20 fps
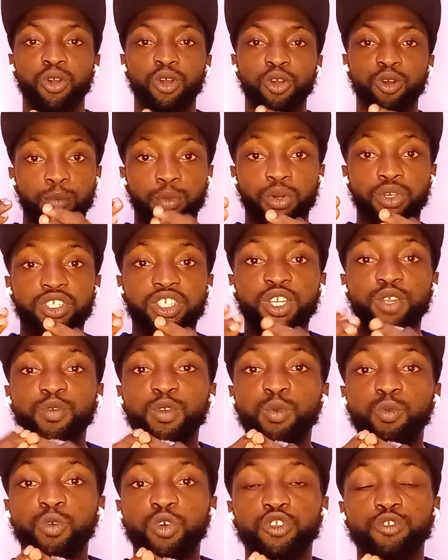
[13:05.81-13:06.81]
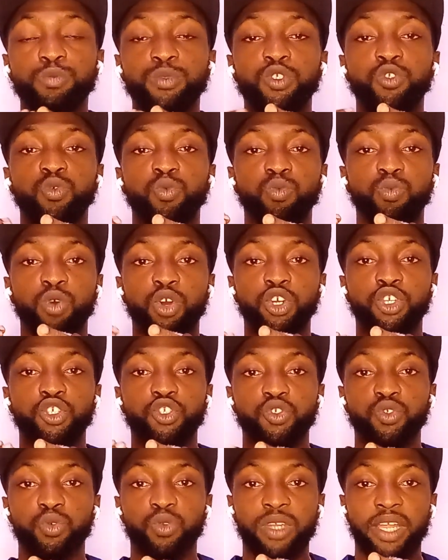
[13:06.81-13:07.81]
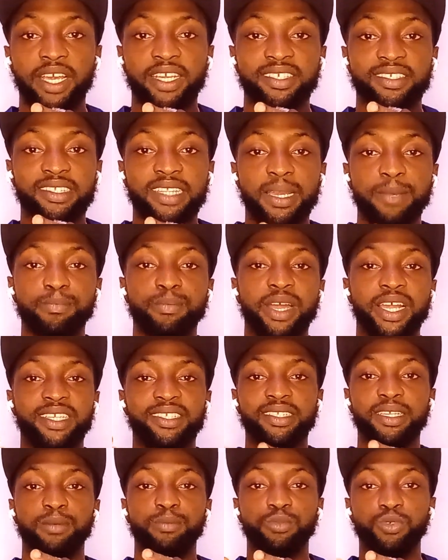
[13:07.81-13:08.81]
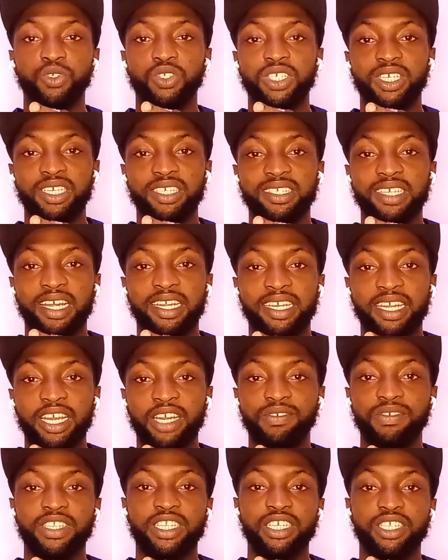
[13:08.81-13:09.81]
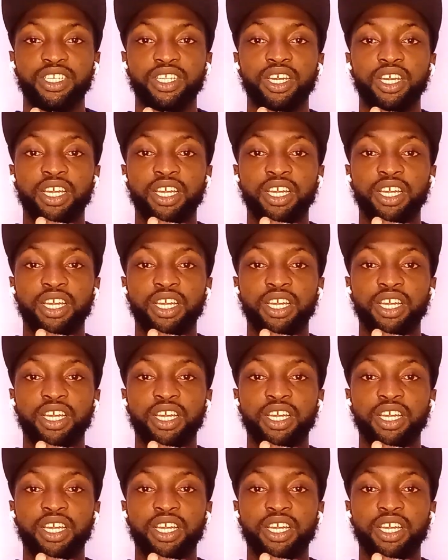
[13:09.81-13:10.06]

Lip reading: But if you want me to walk you through like step by step process and everything,